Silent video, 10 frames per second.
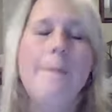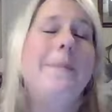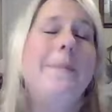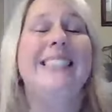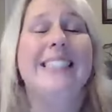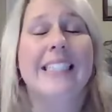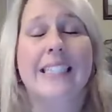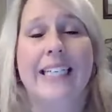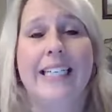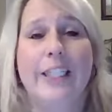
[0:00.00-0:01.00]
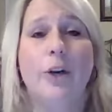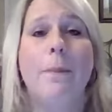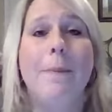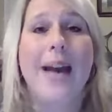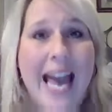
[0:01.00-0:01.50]
Basically,
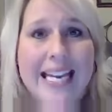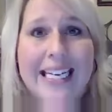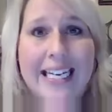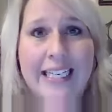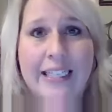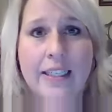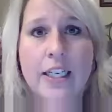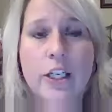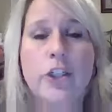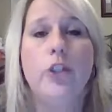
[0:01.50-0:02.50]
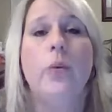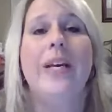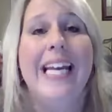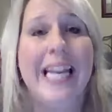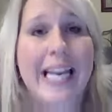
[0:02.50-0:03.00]
you're paying to
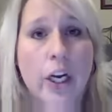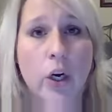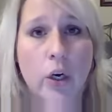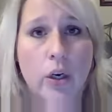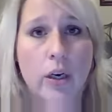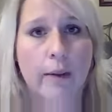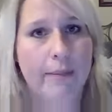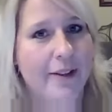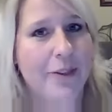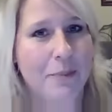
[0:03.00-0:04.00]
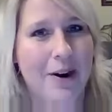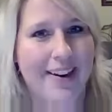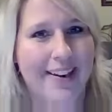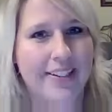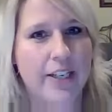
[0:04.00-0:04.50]
hear about the
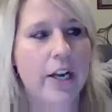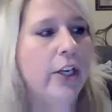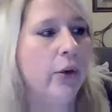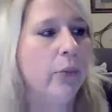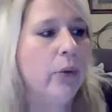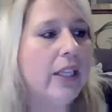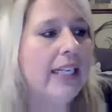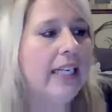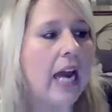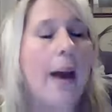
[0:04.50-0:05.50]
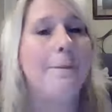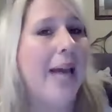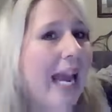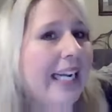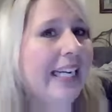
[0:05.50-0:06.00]
product. You're really not
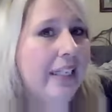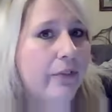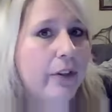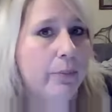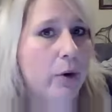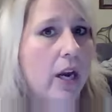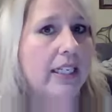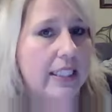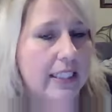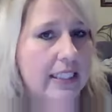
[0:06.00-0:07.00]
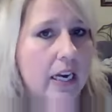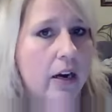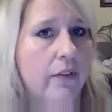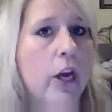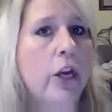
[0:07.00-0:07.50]
paying for the product
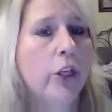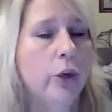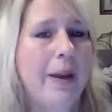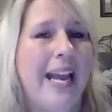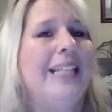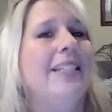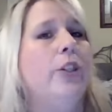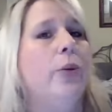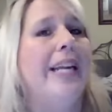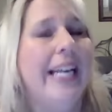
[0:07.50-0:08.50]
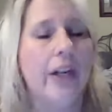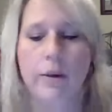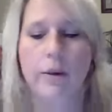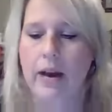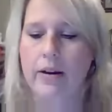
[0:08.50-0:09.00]
itself. You're paying to hear
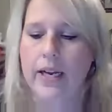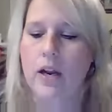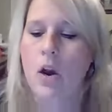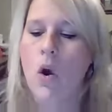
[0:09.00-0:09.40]
about it.